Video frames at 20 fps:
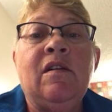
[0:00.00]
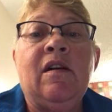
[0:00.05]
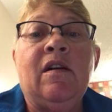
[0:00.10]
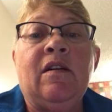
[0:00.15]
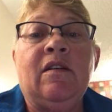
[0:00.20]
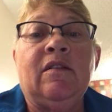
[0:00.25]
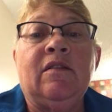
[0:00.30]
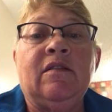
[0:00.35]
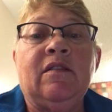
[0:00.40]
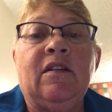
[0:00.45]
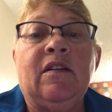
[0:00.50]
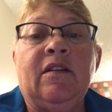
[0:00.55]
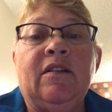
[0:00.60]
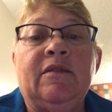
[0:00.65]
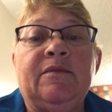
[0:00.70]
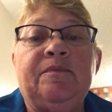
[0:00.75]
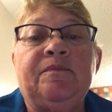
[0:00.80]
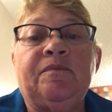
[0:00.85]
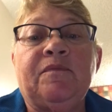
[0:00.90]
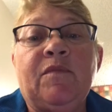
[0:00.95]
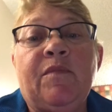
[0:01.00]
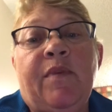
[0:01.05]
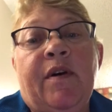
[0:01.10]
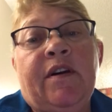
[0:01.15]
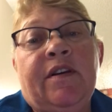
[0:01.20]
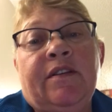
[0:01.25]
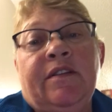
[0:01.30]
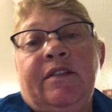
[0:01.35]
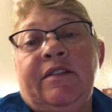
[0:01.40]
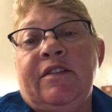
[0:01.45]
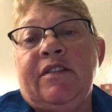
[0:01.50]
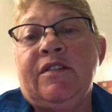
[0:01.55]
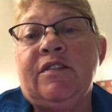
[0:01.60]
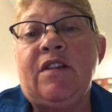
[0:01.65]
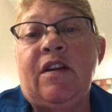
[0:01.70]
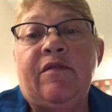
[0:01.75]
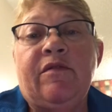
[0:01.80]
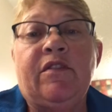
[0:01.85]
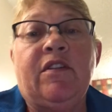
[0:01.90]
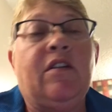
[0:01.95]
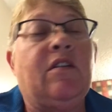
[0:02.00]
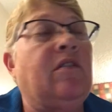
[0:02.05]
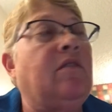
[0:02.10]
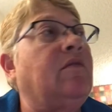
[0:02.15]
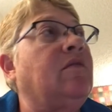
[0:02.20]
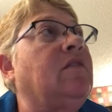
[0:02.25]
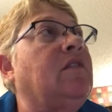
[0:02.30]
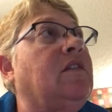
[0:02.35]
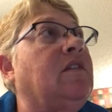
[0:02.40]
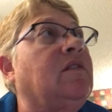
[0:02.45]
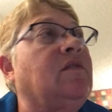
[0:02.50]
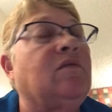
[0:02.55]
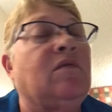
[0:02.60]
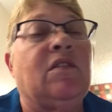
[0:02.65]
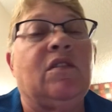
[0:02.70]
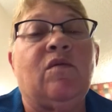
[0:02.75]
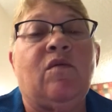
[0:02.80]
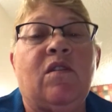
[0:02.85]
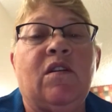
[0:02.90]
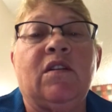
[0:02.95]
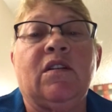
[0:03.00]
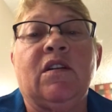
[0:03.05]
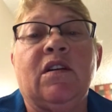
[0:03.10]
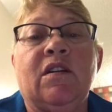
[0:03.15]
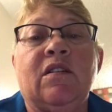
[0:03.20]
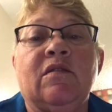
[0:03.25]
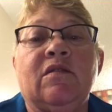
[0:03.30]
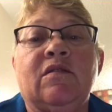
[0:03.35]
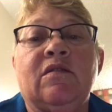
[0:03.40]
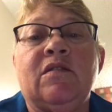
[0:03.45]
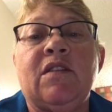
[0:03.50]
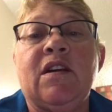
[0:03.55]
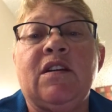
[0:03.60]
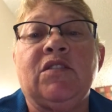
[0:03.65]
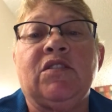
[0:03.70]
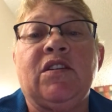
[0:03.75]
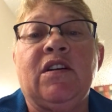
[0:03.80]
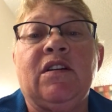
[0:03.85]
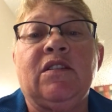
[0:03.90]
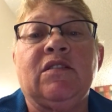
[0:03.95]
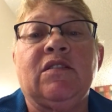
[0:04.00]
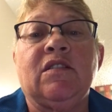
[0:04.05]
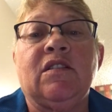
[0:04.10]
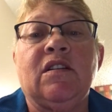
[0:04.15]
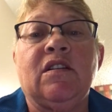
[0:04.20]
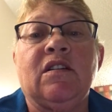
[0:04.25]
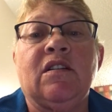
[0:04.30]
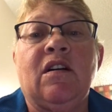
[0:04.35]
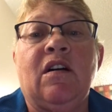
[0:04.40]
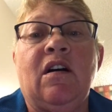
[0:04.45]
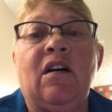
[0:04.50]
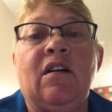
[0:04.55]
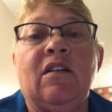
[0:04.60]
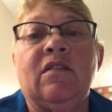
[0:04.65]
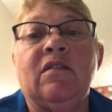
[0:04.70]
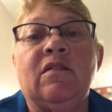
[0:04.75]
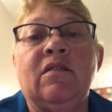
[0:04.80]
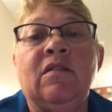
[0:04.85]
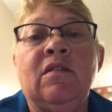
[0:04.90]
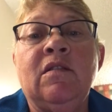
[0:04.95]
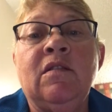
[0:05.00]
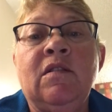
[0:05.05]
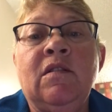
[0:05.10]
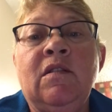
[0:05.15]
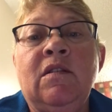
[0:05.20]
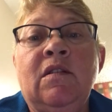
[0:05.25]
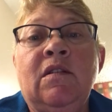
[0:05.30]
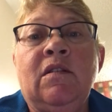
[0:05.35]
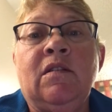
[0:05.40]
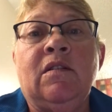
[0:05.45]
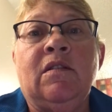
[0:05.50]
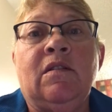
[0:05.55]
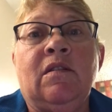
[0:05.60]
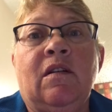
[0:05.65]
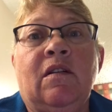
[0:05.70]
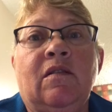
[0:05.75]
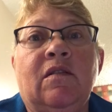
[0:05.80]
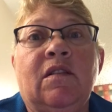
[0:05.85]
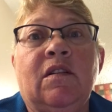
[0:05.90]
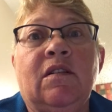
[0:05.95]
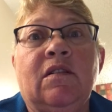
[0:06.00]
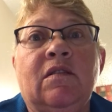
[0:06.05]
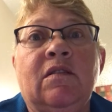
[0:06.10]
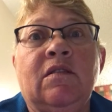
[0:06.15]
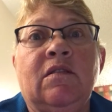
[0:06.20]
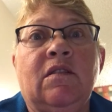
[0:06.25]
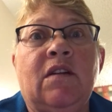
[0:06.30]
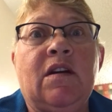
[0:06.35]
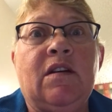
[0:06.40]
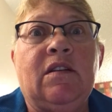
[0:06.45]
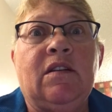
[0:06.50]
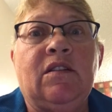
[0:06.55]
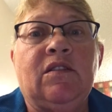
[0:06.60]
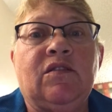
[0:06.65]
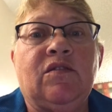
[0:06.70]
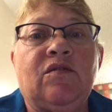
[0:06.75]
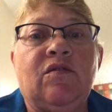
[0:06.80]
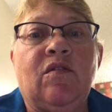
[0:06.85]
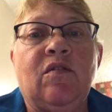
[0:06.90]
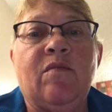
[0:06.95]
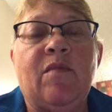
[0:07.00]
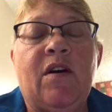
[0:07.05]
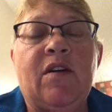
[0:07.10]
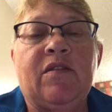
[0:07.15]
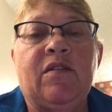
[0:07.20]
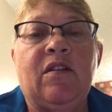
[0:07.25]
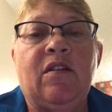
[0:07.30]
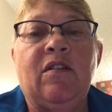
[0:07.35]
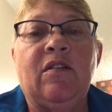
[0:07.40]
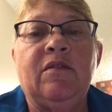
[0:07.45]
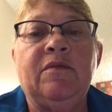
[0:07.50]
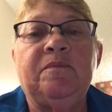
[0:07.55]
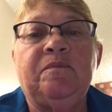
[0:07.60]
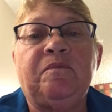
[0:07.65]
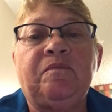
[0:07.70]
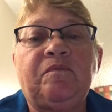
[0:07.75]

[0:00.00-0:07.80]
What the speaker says: And but you just never know. I didn't really want to take a chance and get caught, you know, in a lightning storm out there.